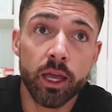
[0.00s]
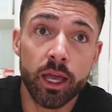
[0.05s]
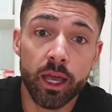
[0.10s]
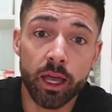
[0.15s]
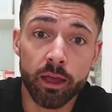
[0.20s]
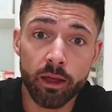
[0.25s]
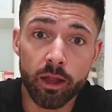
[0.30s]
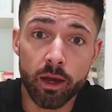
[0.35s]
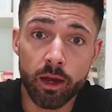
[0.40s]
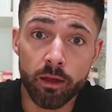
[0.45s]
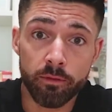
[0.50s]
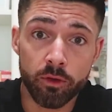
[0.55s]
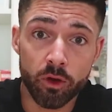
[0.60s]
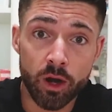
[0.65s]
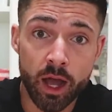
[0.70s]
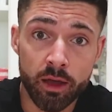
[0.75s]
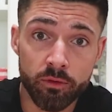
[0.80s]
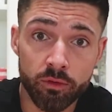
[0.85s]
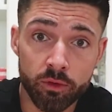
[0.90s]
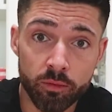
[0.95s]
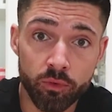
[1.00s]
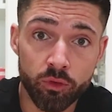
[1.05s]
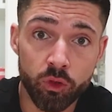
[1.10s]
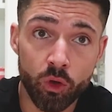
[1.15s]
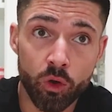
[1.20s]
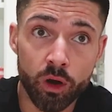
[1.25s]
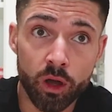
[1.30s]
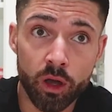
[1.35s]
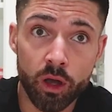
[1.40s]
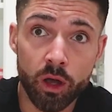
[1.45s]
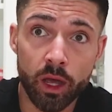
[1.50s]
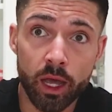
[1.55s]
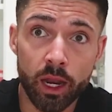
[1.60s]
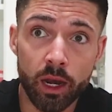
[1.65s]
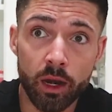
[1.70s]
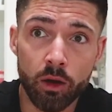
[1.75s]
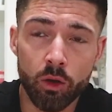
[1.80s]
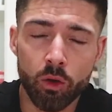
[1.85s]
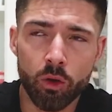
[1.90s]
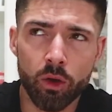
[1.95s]
And if you're not from Florida,
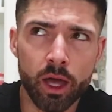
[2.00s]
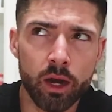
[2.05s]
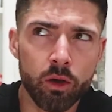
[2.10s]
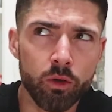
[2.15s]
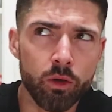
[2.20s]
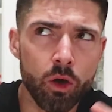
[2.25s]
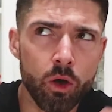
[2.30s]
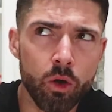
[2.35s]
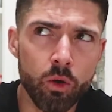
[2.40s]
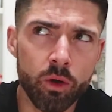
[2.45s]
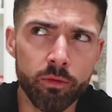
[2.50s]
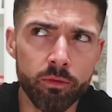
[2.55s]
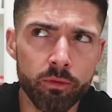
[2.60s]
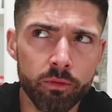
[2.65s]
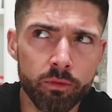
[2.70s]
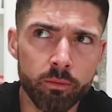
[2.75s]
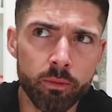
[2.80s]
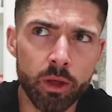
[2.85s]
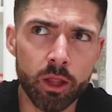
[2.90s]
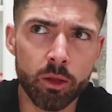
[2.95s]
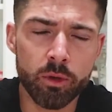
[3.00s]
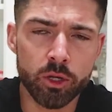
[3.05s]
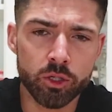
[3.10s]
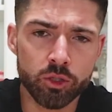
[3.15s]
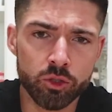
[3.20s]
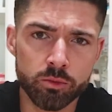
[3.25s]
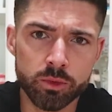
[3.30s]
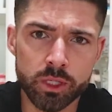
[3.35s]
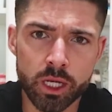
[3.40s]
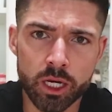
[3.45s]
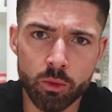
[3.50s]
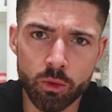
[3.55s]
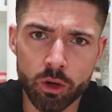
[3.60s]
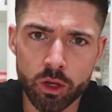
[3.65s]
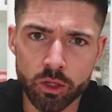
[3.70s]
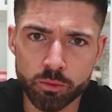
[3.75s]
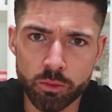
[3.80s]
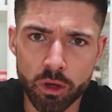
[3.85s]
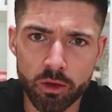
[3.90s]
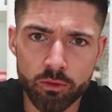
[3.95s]
and or I don't know if Mellow Mushroom's anywhere
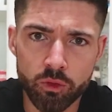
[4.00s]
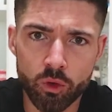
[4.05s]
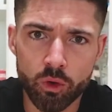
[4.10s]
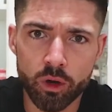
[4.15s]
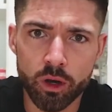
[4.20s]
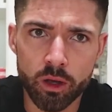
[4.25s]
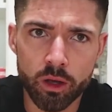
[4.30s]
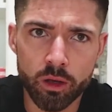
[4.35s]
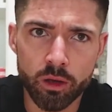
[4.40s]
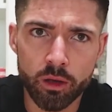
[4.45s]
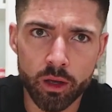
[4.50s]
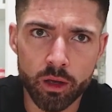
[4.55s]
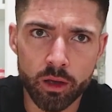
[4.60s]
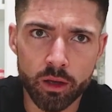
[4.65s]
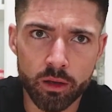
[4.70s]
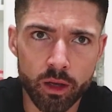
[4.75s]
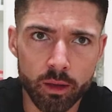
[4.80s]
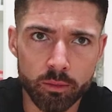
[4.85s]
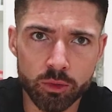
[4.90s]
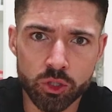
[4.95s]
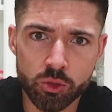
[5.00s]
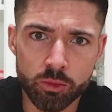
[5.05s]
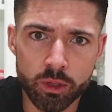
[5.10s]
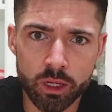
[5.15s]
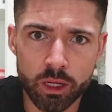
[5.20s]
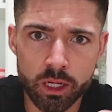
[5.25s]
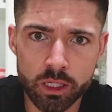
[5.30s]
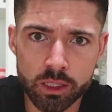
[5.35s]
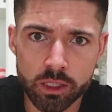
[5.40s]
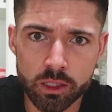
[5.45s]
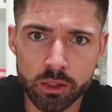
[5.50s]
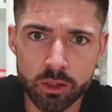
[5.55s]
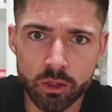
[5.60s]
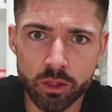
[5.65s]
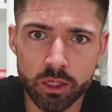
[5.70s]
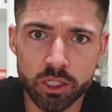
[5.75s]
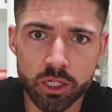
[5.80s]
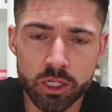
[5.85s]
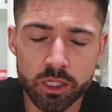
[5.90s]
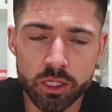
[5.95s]
else but Florida, I'm assuming it is, it's
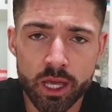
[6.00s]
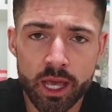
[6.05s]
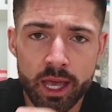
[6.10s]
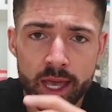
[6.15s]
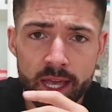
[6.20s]
delicious.